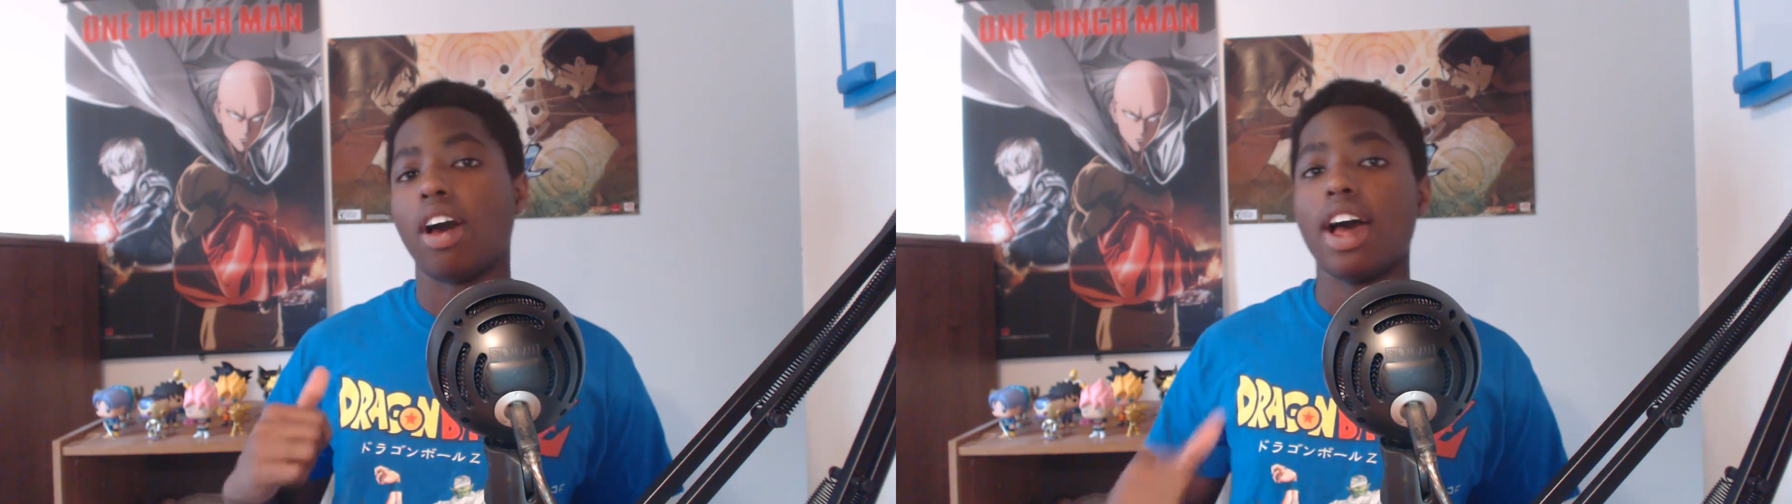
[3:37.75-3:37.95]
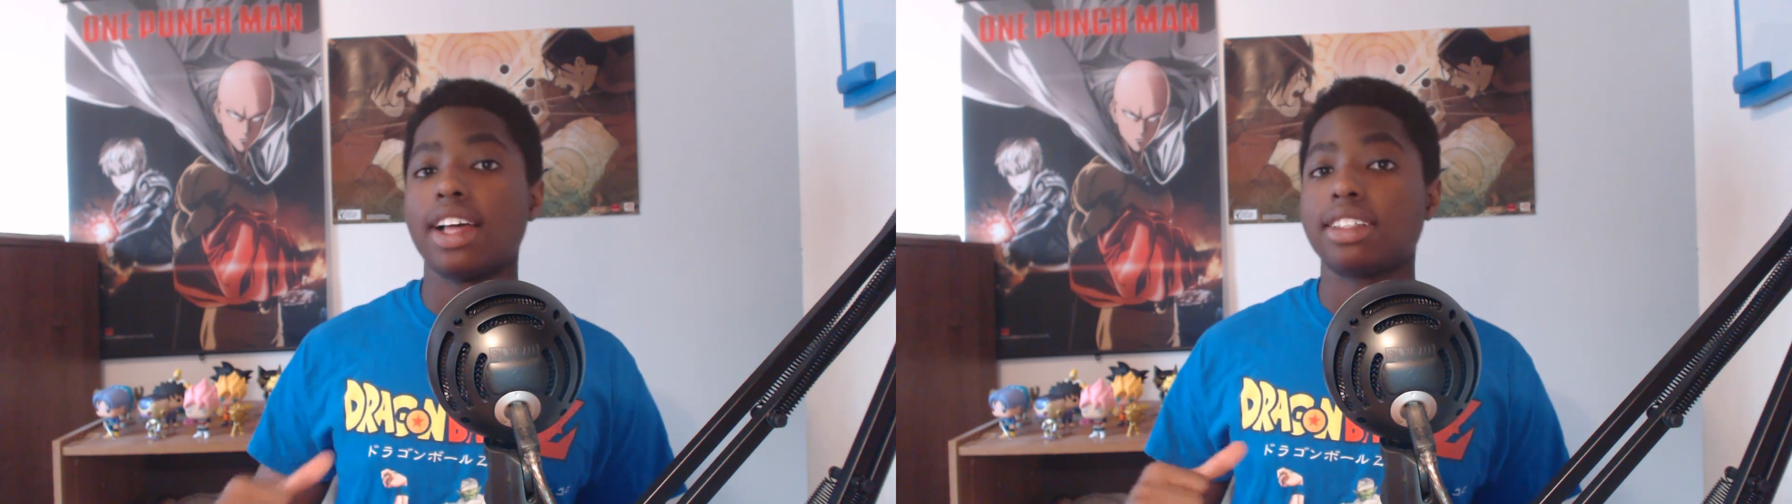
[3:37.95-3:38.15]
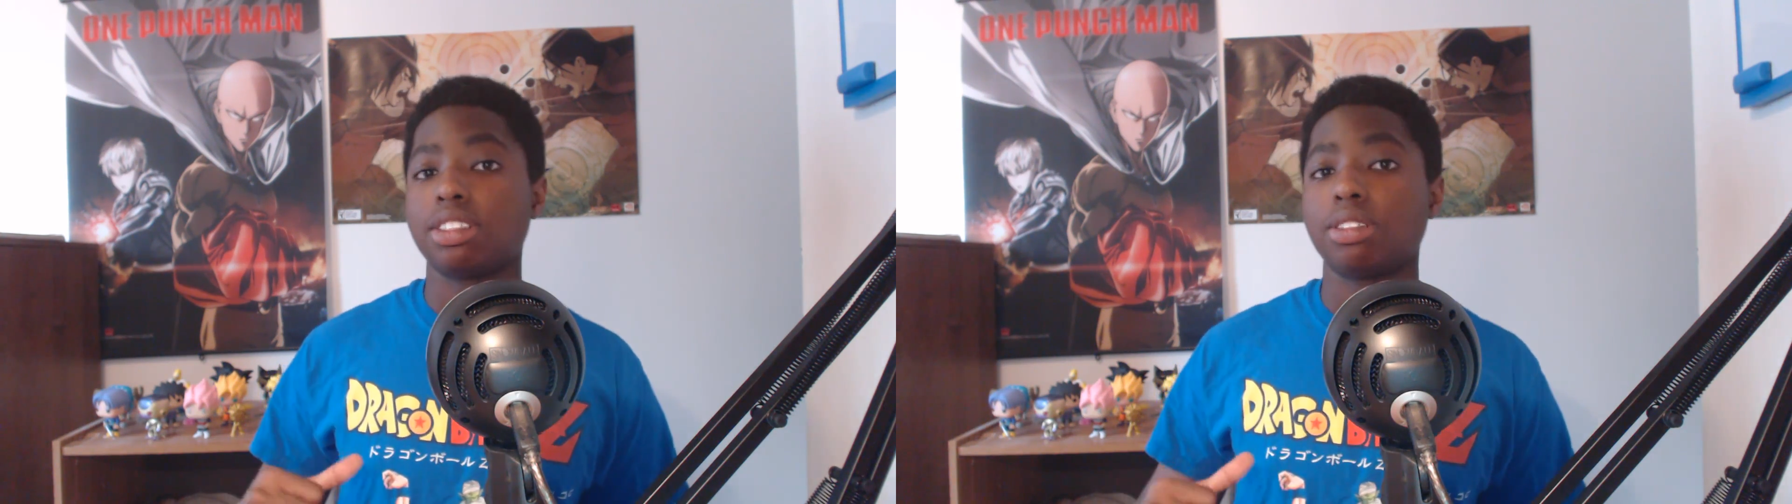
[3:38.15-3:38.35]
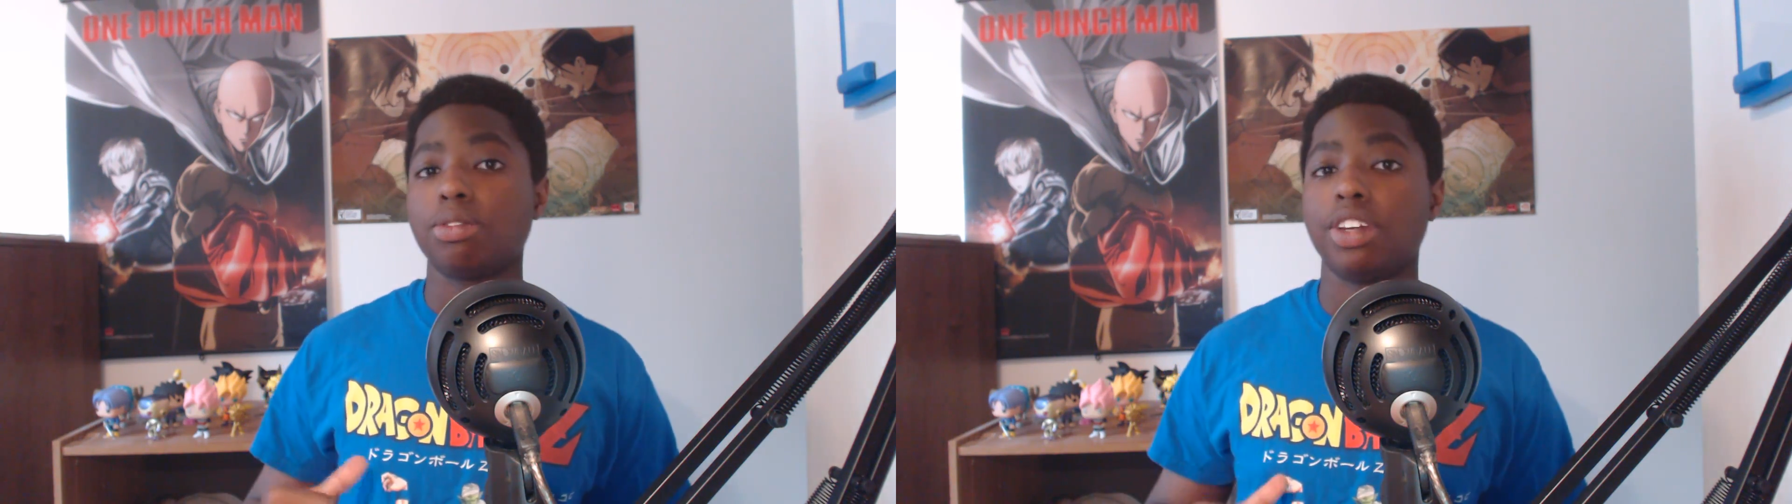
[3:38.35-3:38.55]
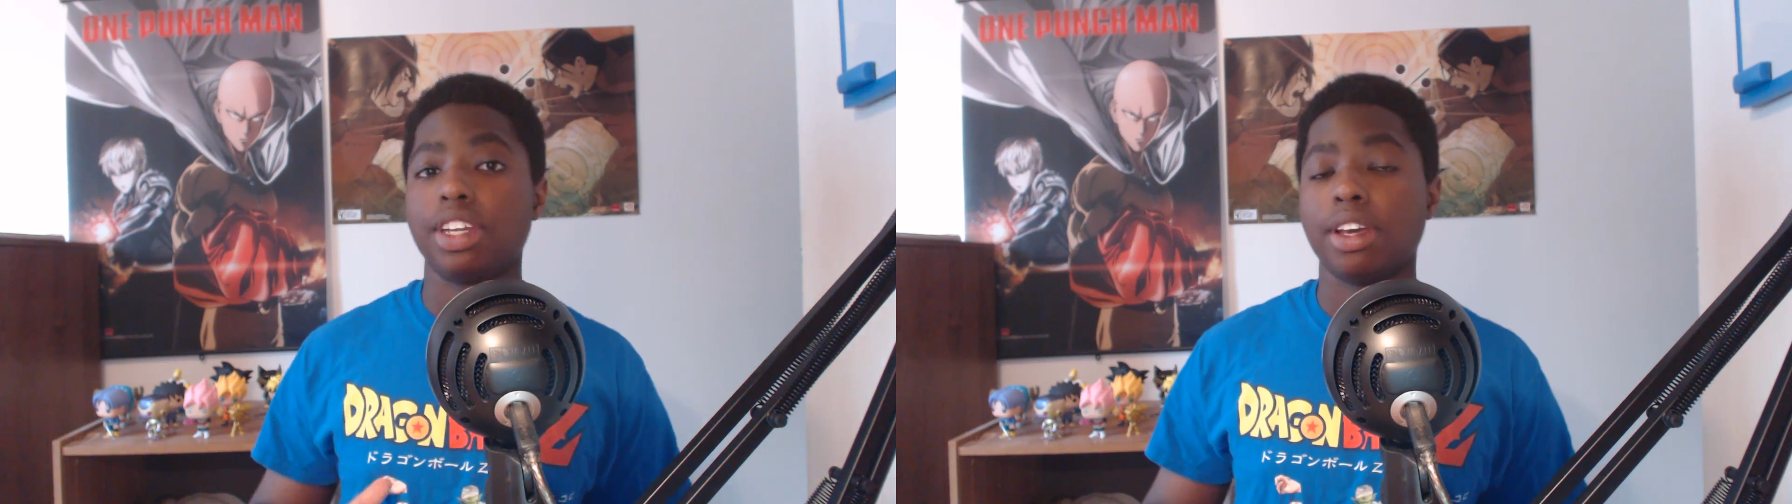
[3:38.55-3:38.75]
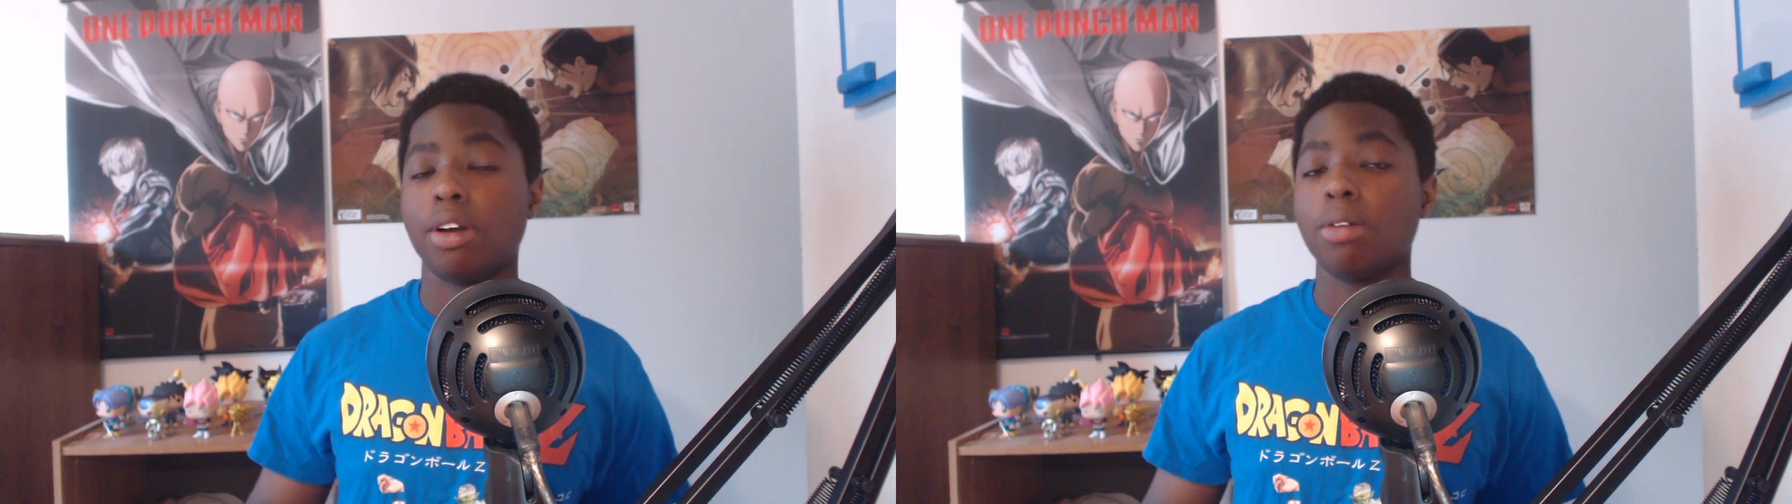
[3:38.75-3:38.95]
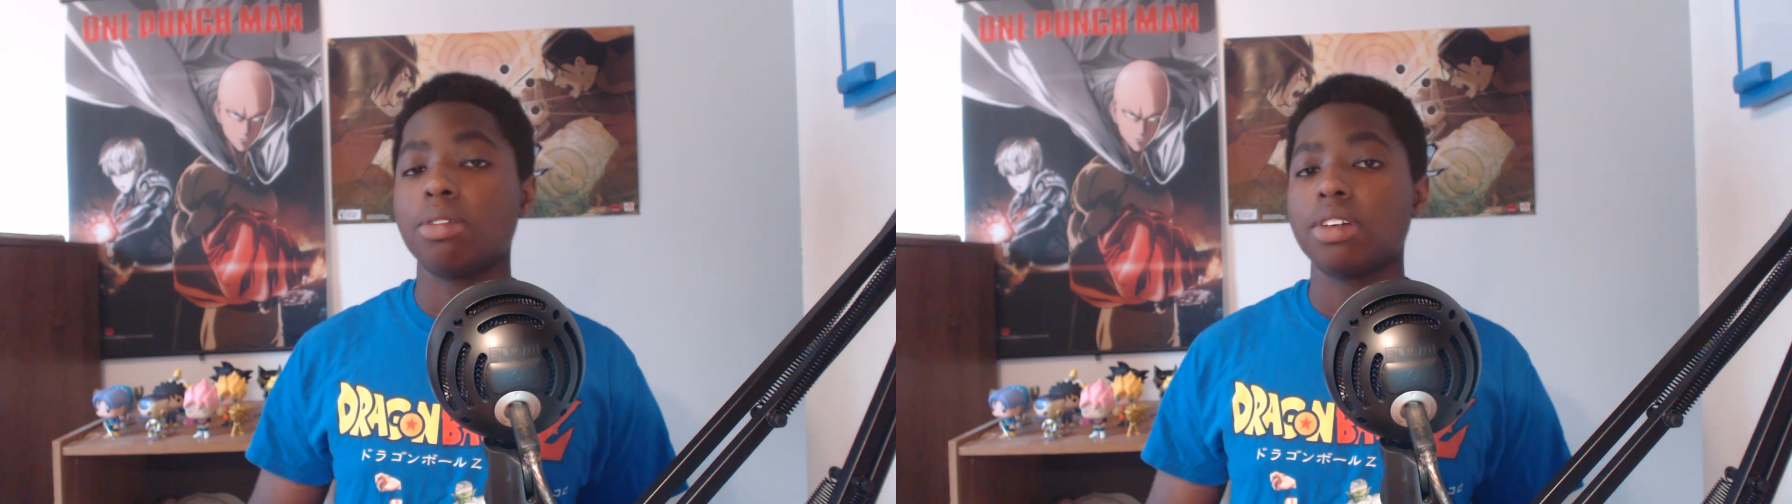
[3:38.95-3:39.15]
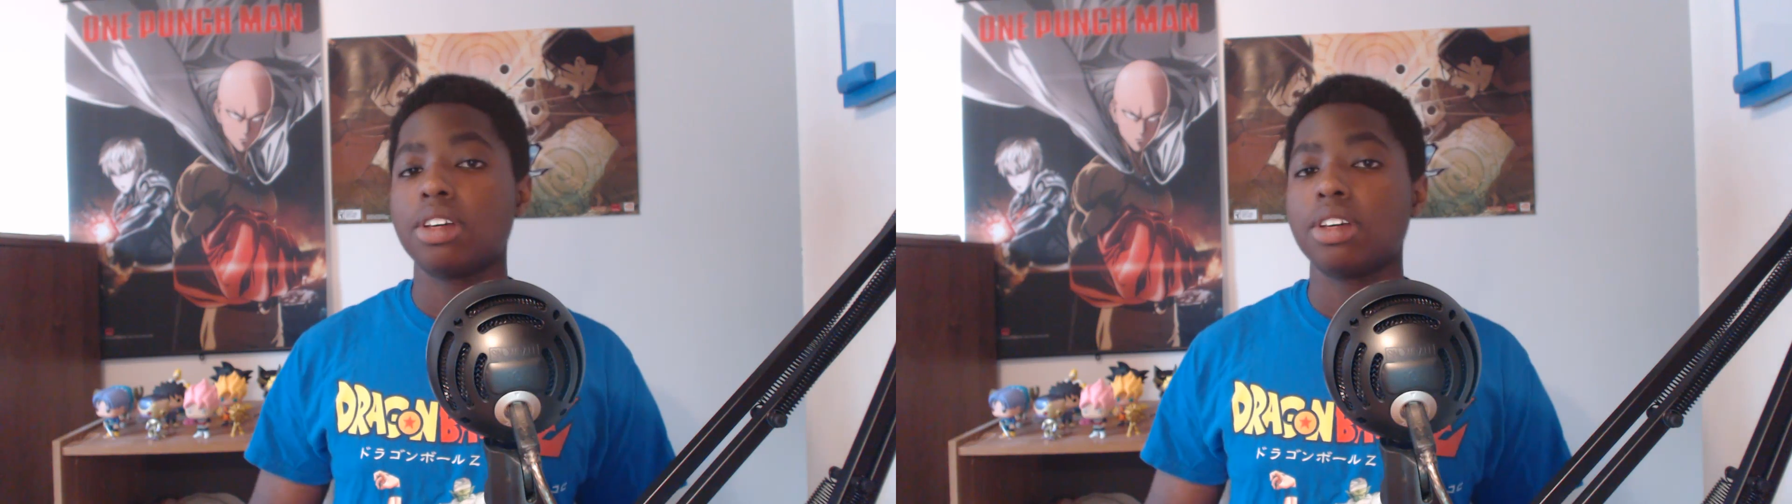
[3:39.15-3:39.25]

last video,